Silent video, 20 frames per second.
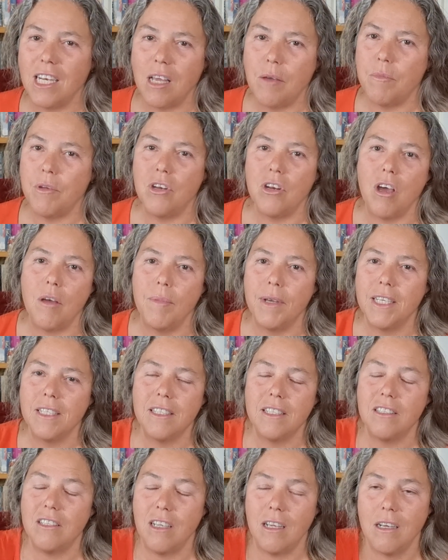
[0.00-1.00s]
let me know, because
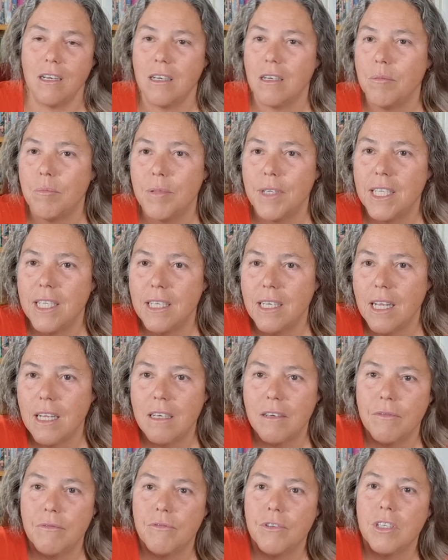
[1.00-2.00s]
it's a complete and
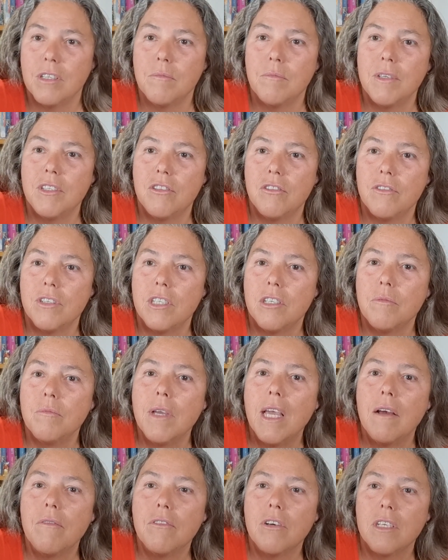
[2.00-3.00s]
utter freaking mystery to
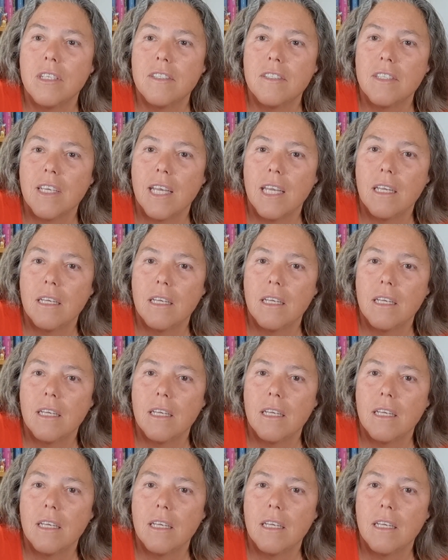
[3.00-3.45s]
me, I've got to say.